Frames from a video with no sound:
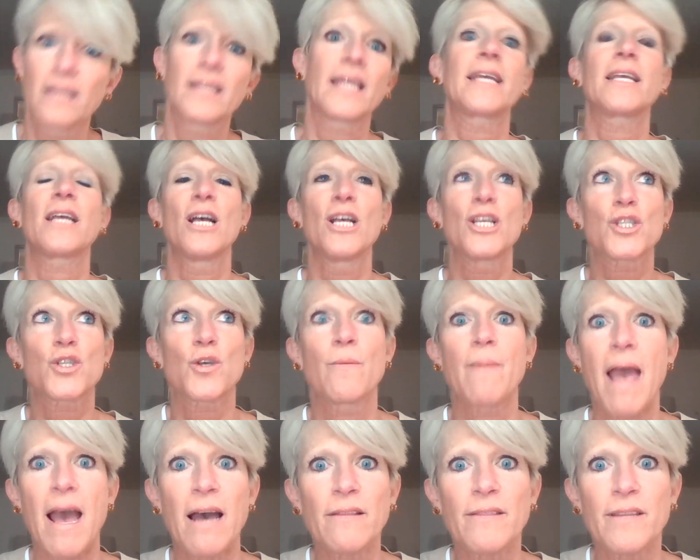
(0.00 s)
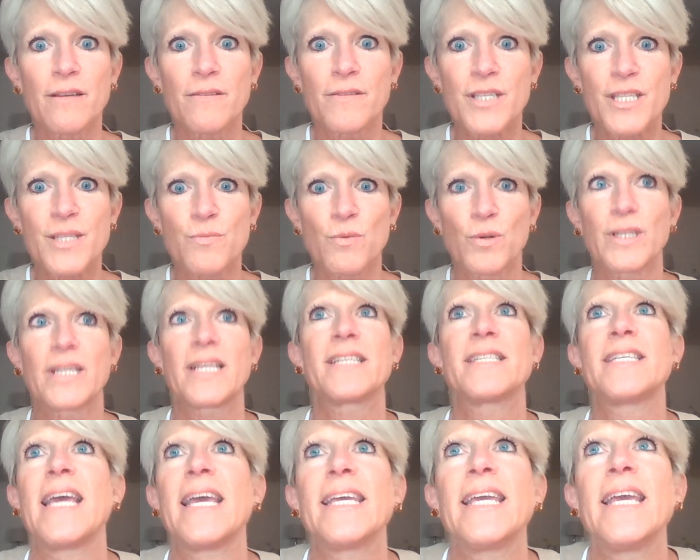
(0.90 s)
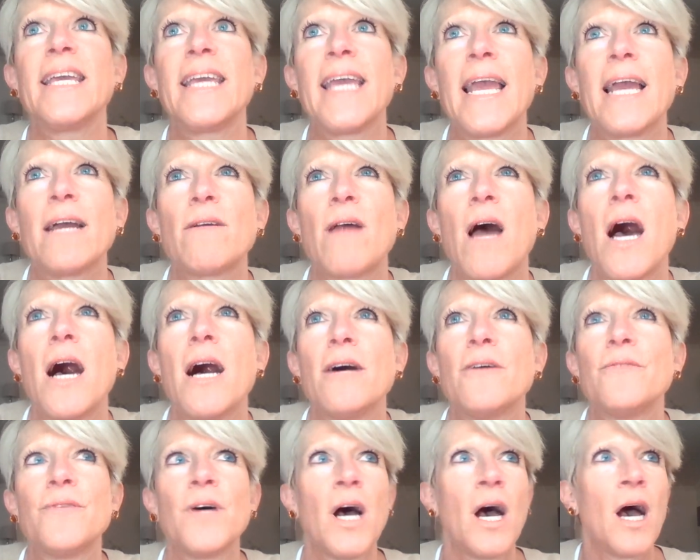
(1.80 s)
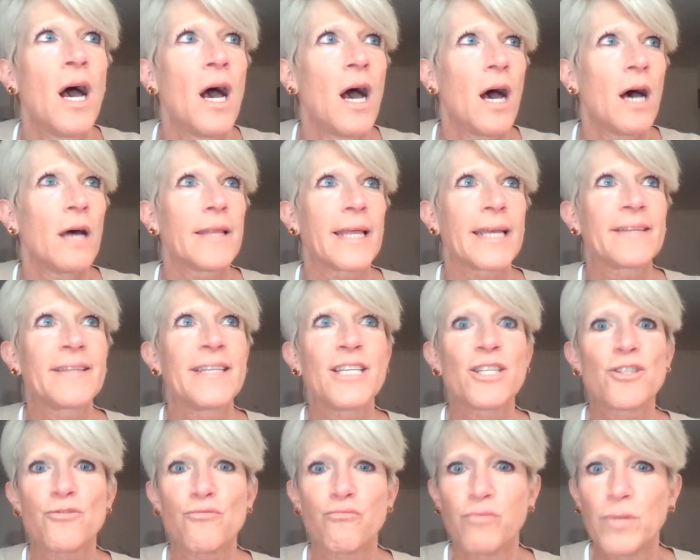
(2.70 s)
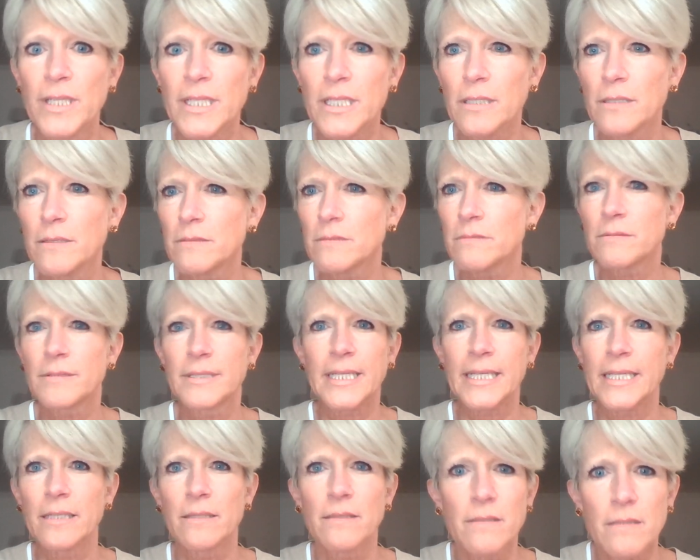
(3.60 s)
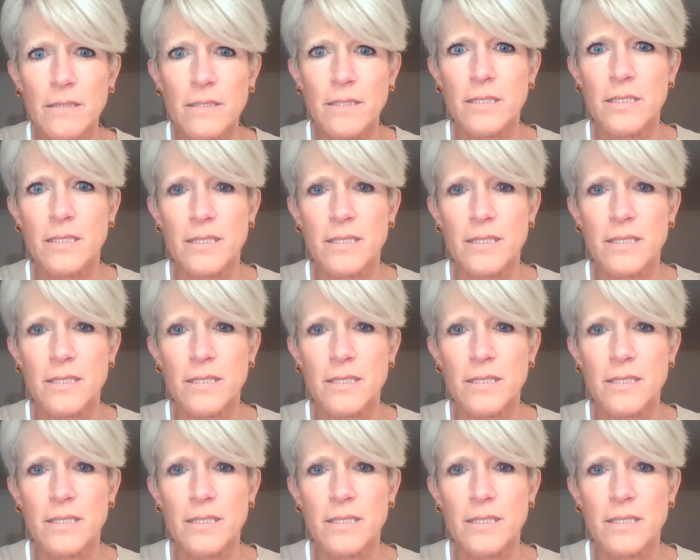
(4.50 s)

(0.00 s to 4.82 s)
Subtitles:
Like, so I'm out there this morning taking care of, like, these real deals.